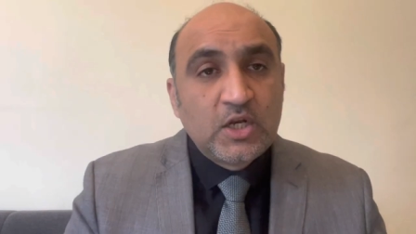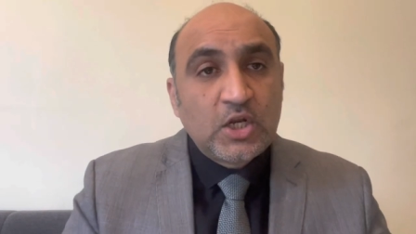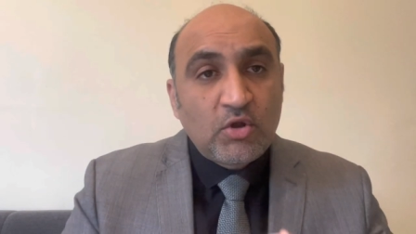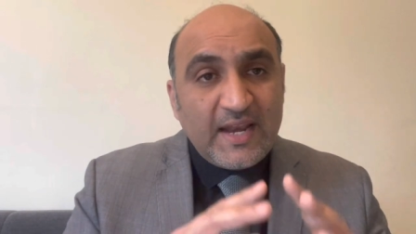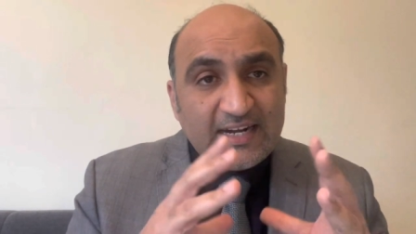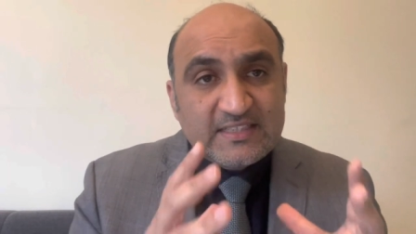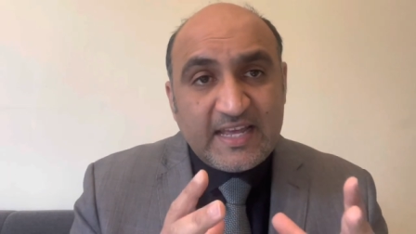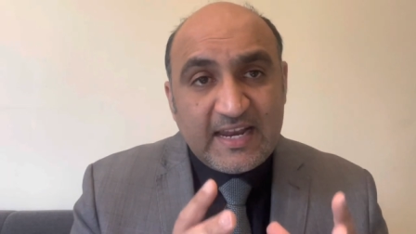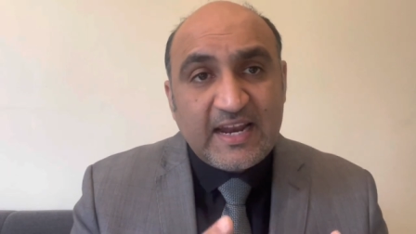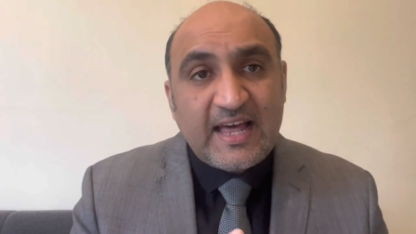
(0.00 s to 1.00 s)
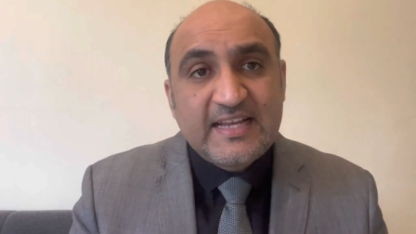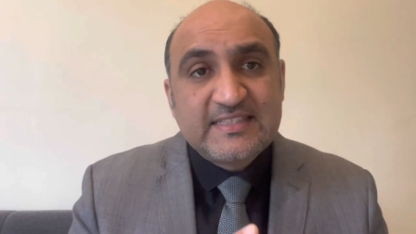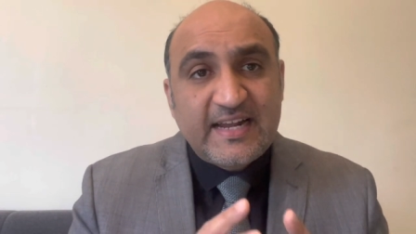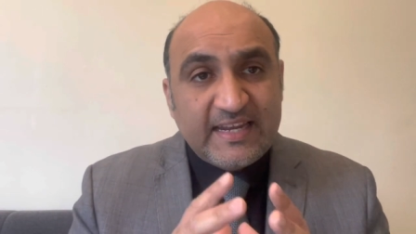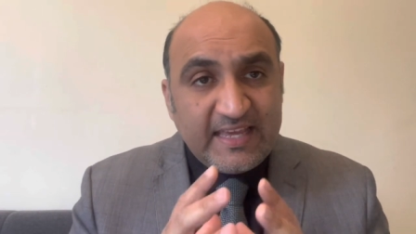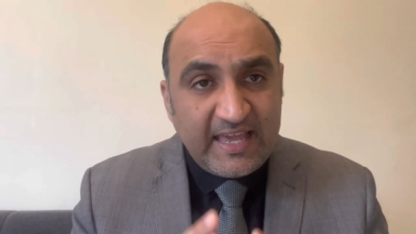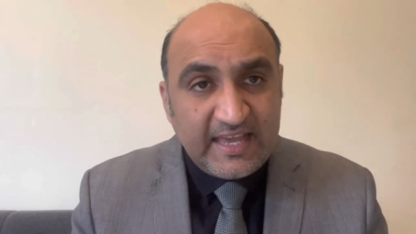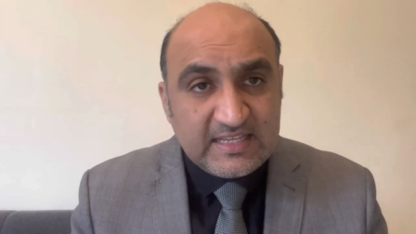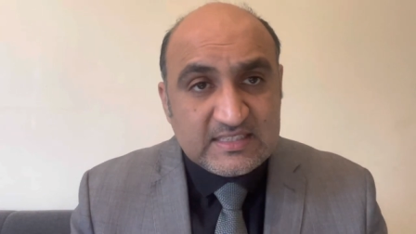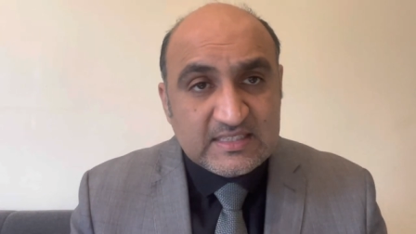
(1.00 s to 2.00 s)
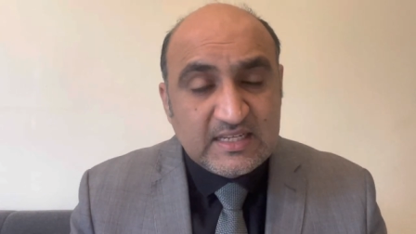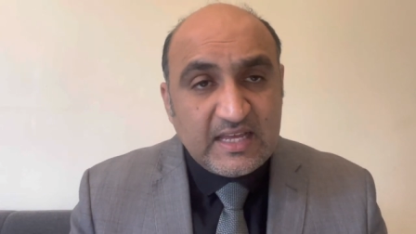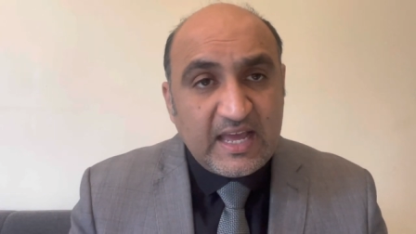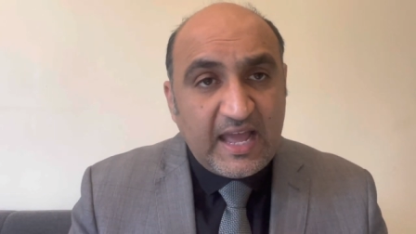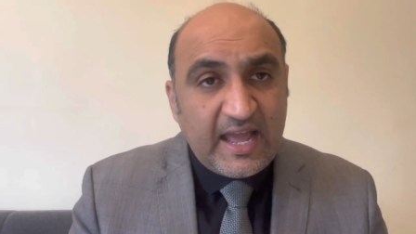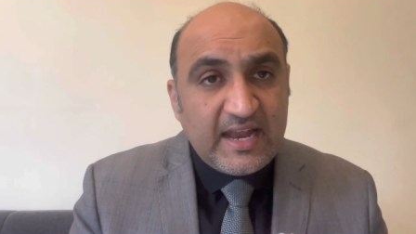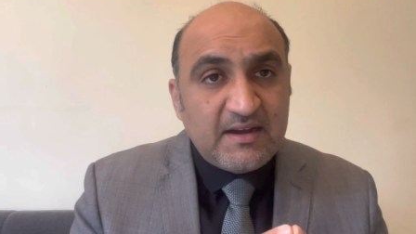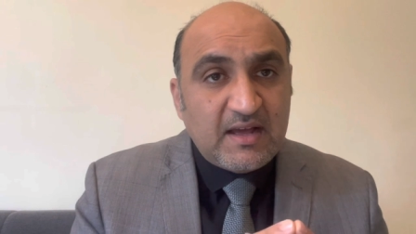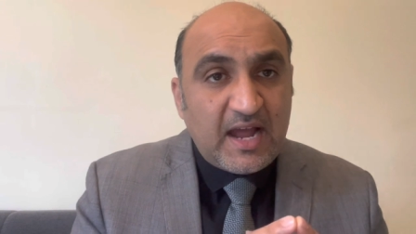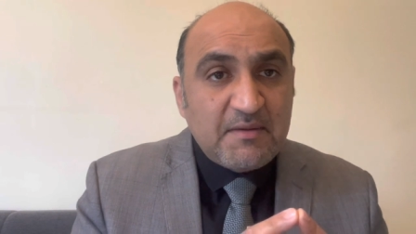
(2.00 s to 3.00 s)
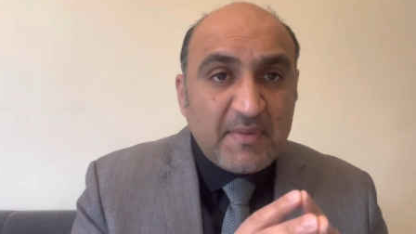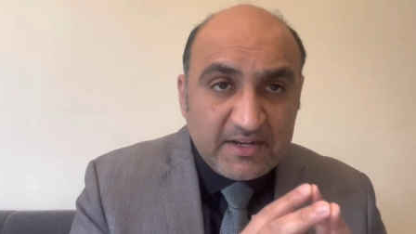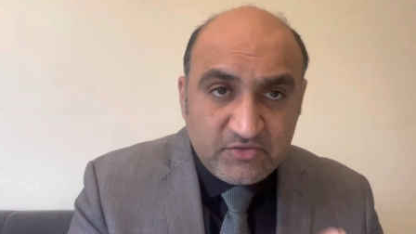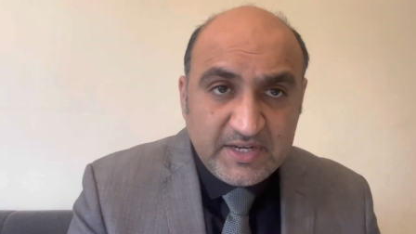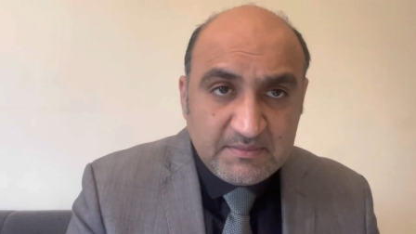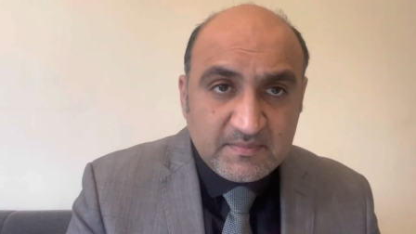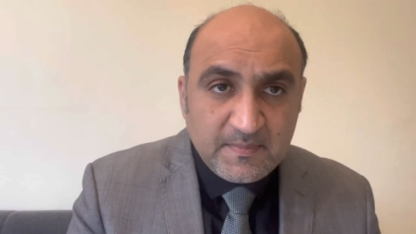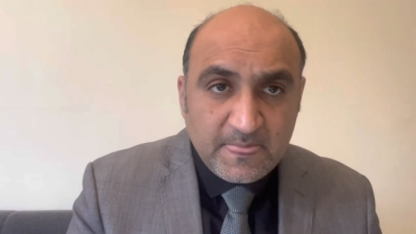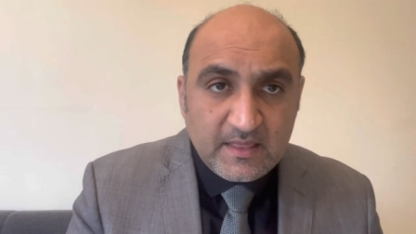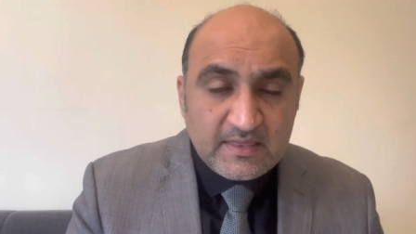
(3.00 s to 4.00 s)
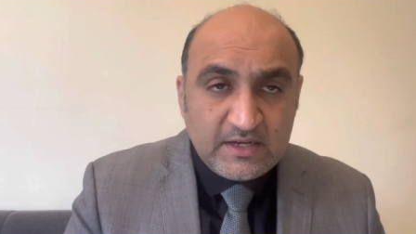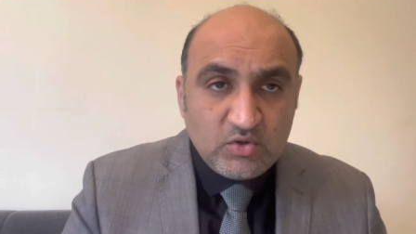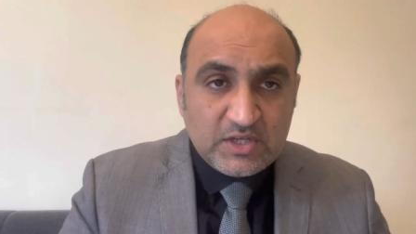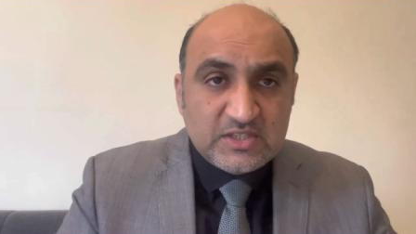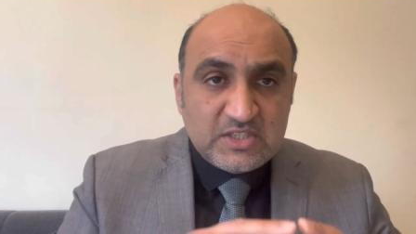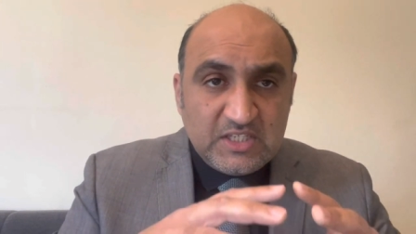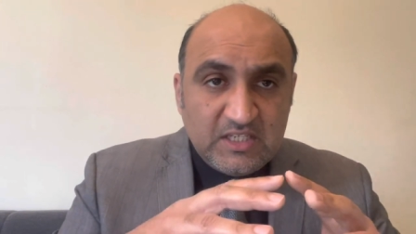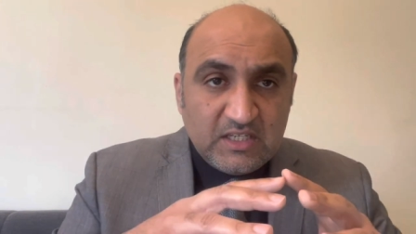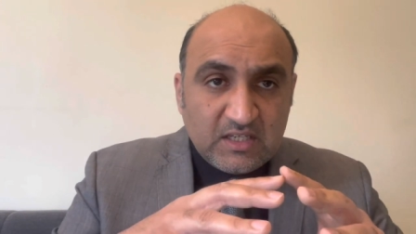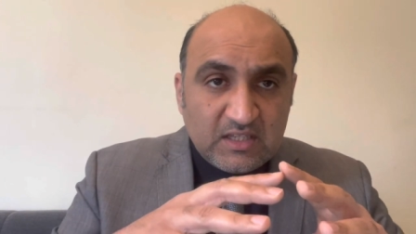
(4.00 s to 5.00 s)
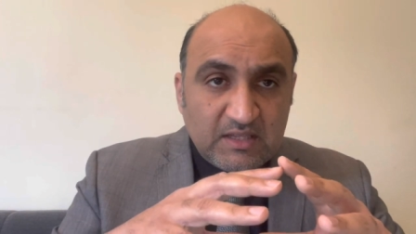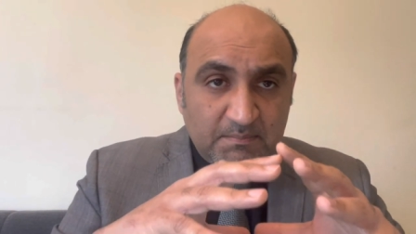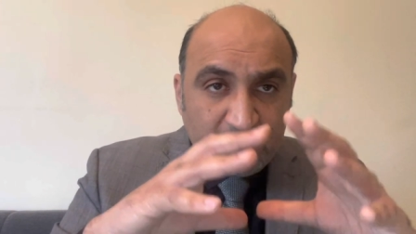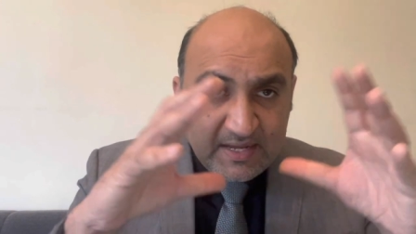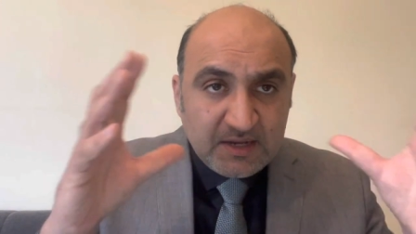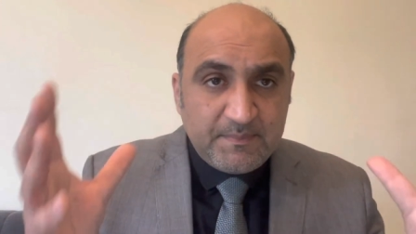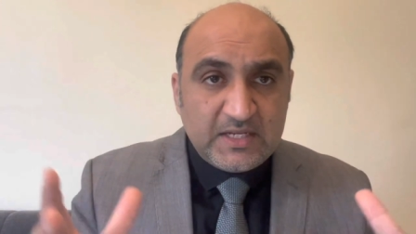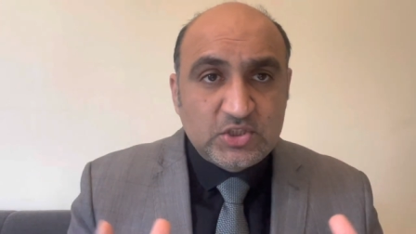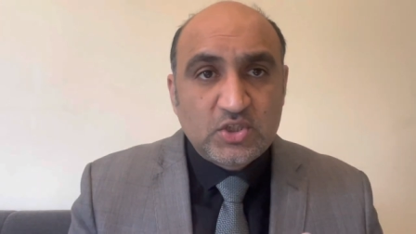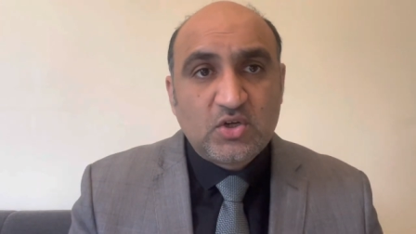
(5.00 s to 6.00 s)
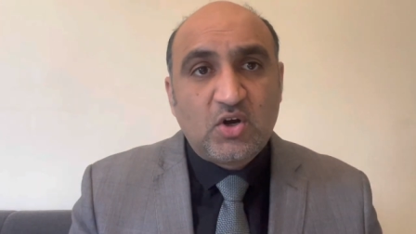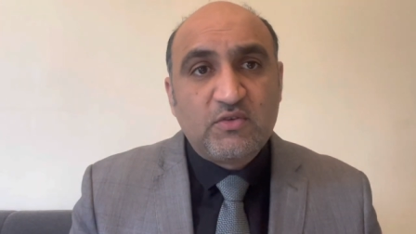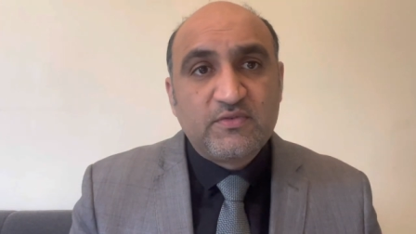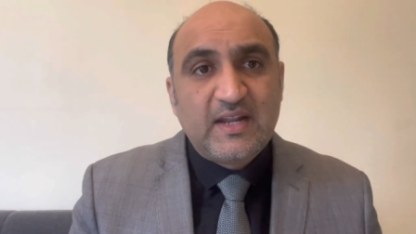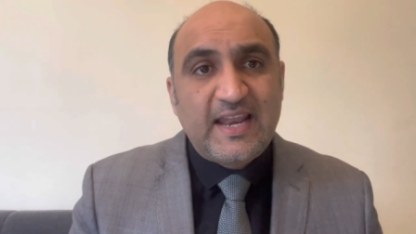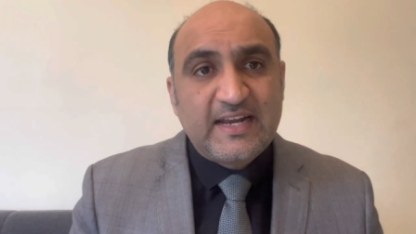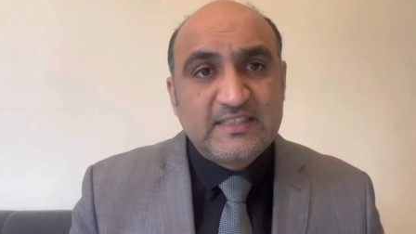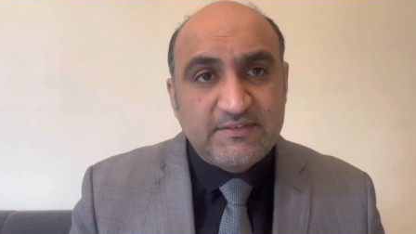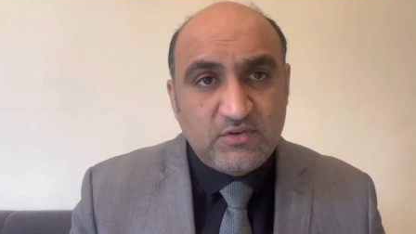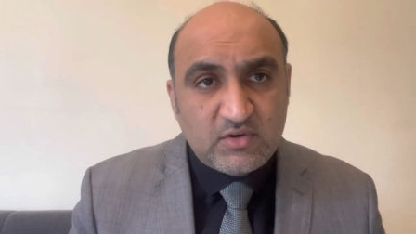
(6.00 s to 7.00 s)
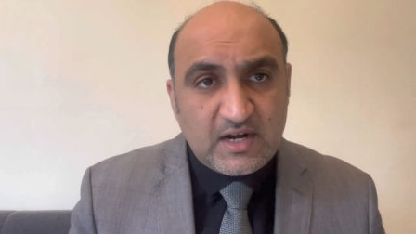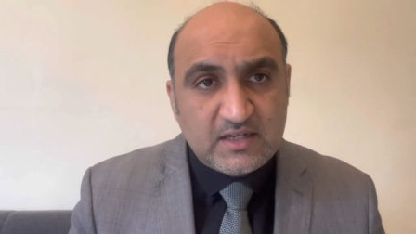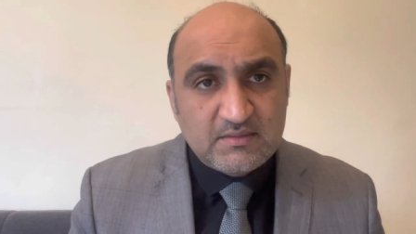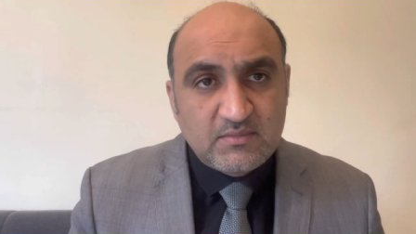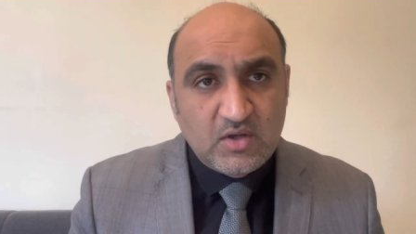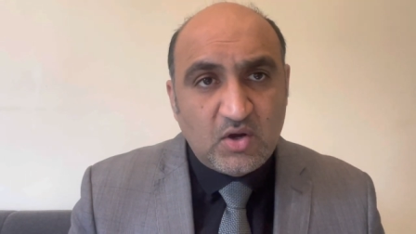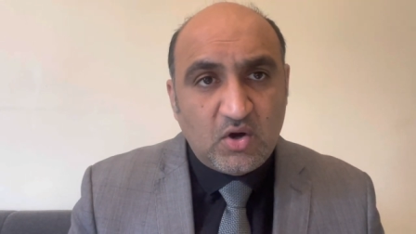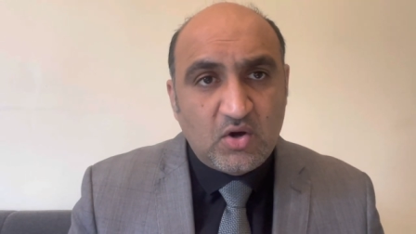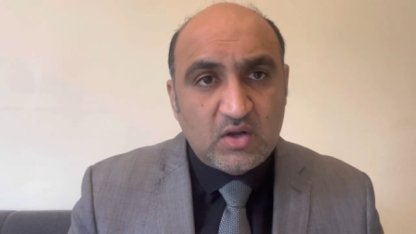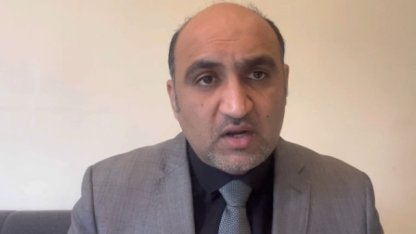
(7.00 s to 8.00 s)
Now let's analyze that case and my dream. Then you can see the bigger picture of Lac Defloratum or